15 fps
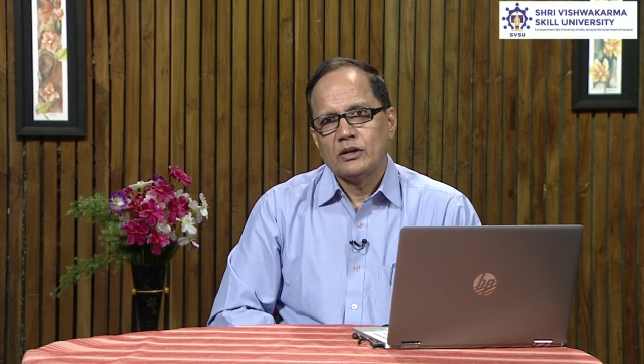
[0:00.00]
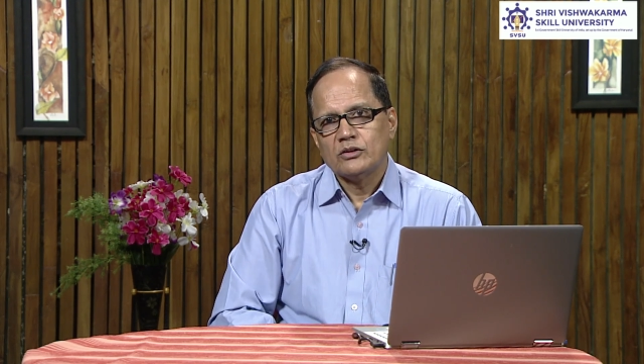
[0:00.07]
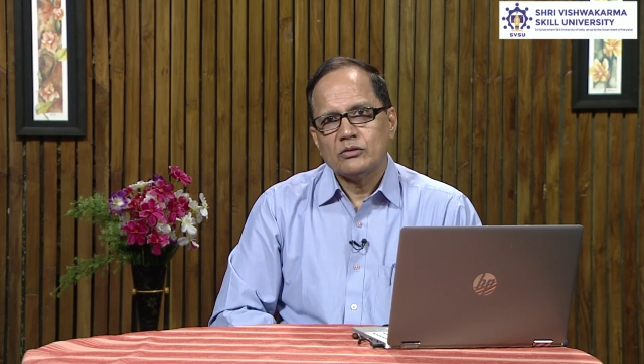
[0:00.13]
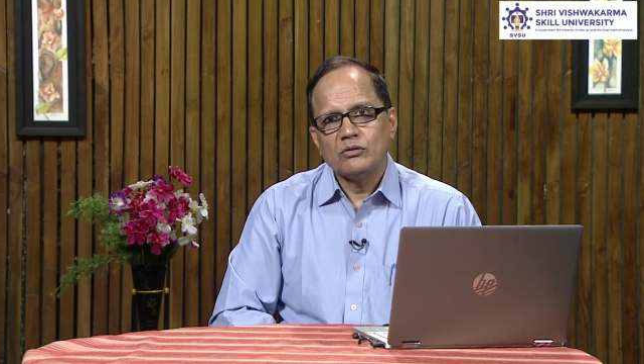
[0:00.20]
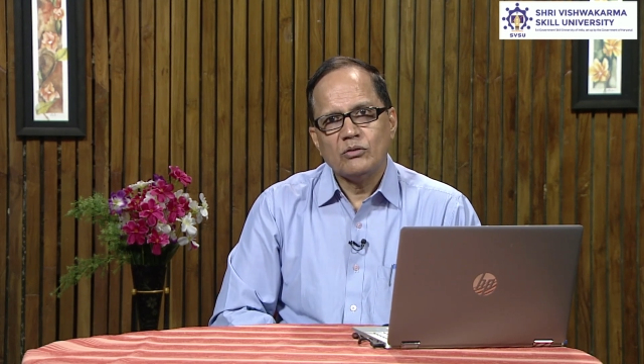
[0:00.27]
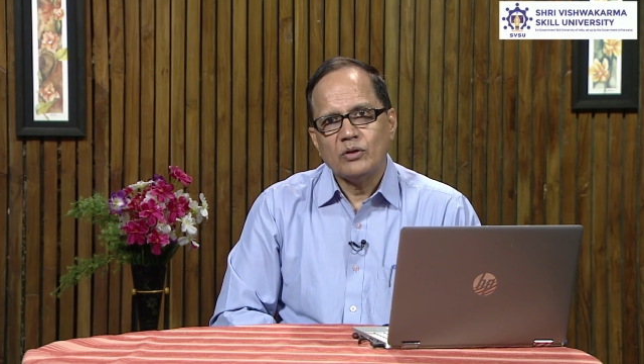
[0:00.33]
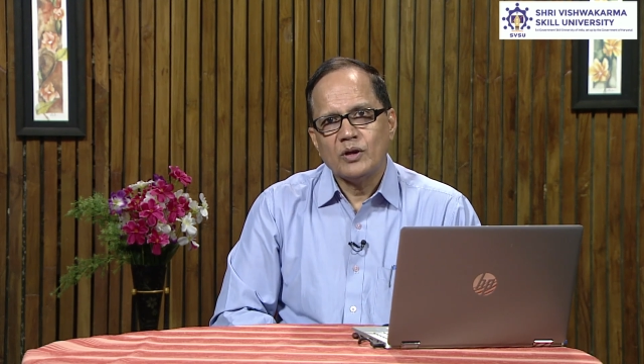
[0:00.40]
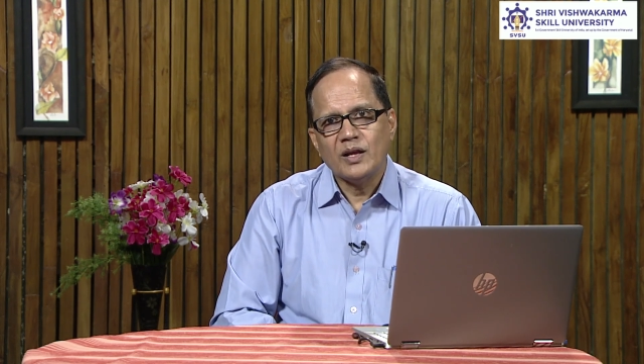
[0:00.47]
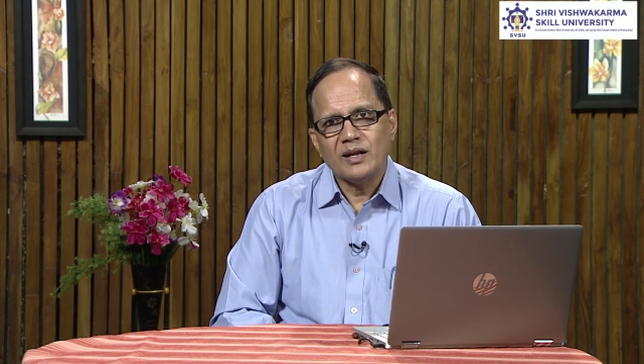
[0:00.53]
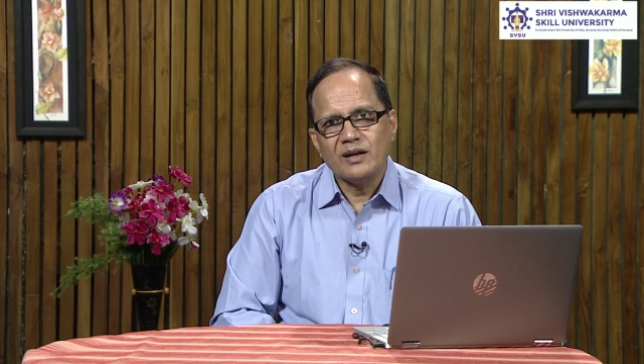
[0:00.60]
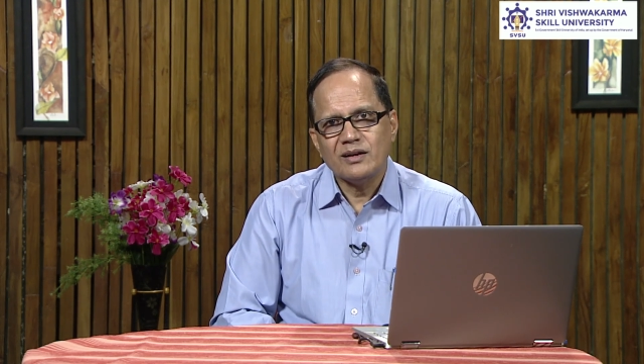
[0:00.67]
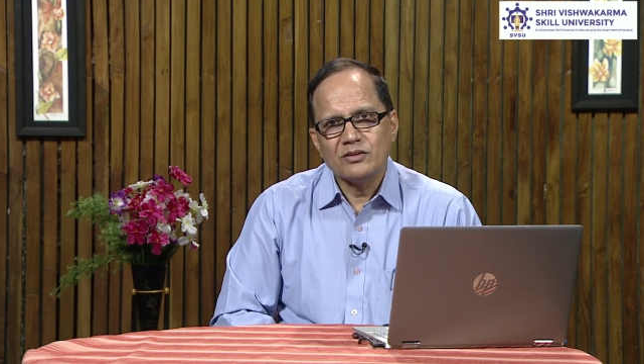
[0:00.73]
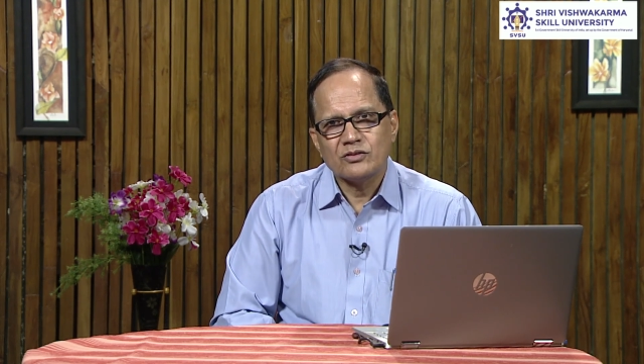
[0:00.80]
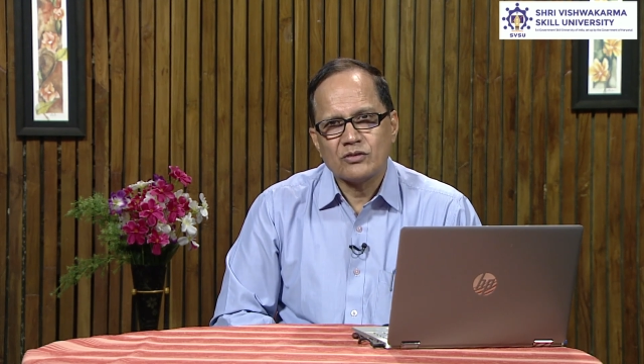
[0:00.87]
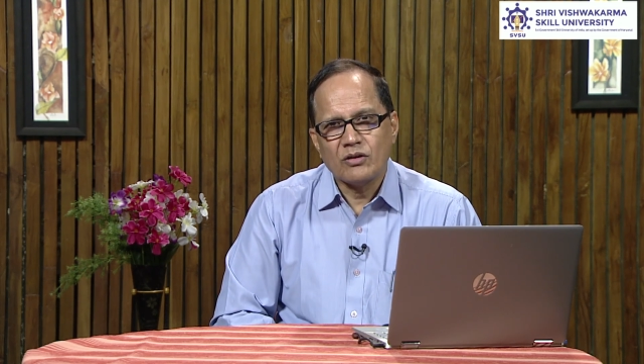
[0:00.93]
So, here
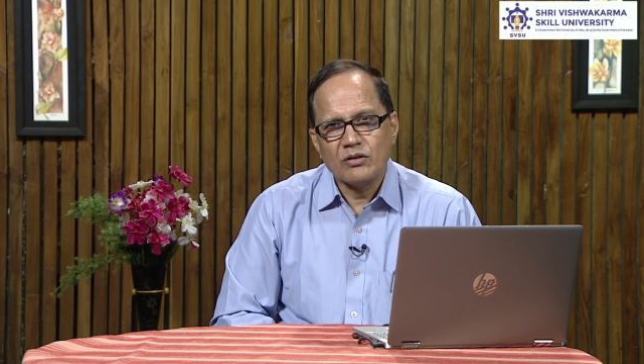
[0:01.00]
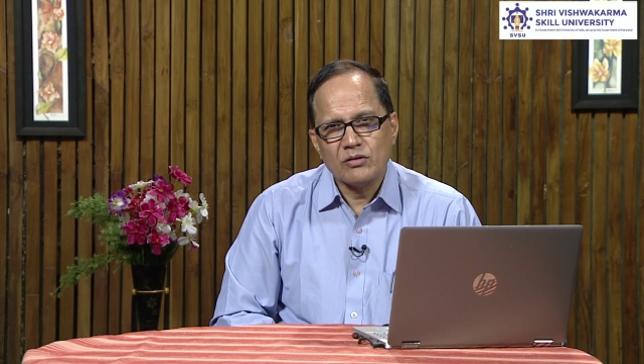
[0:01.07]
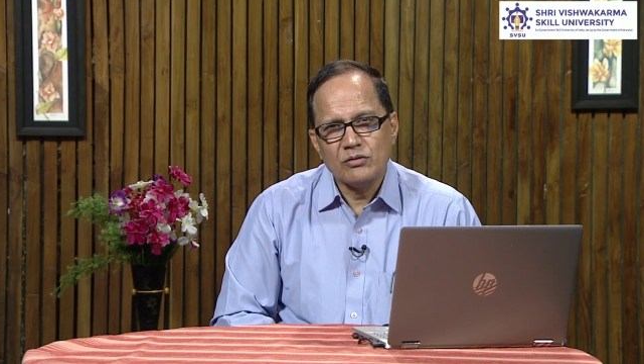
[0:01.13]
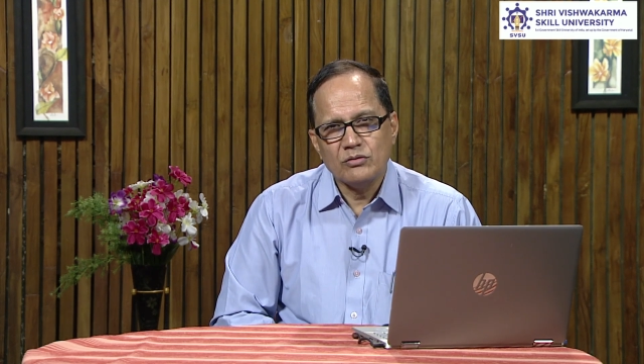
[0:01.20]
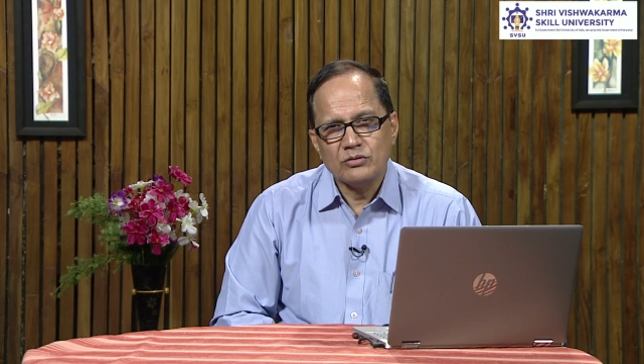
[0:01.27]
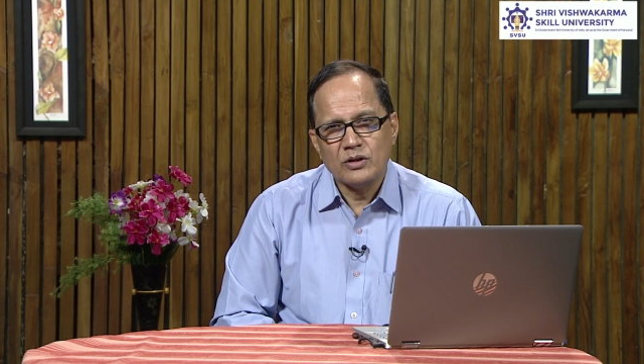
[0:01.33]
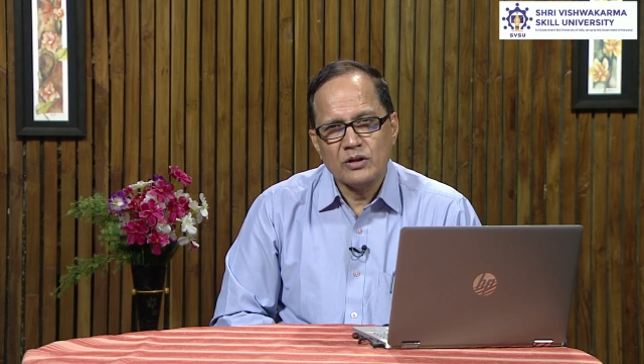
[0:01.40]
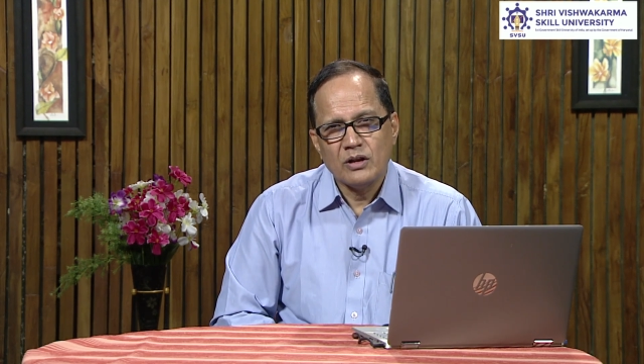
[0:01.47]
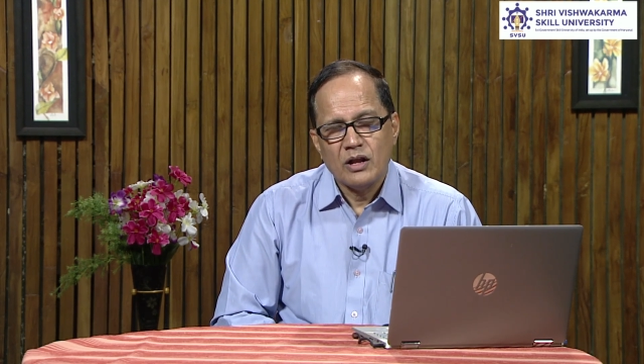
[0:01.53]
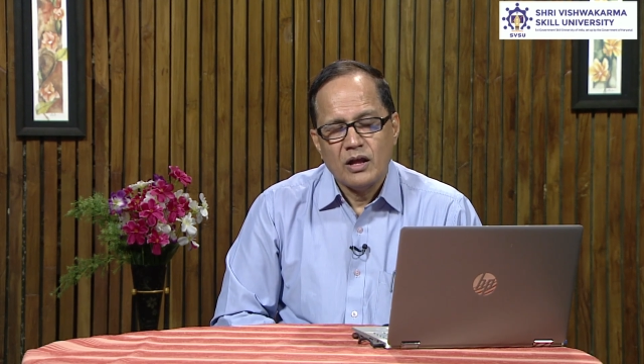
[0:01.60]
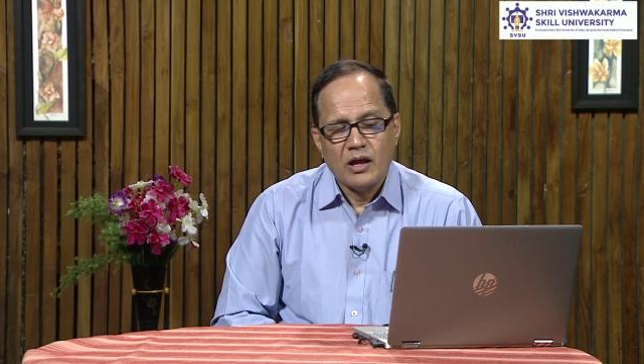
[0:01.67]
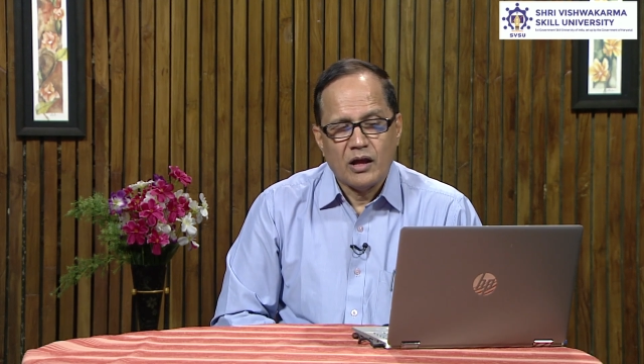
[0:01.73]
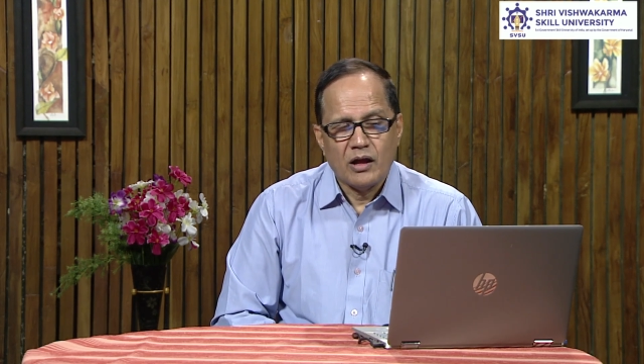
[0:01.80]
it is conclusion,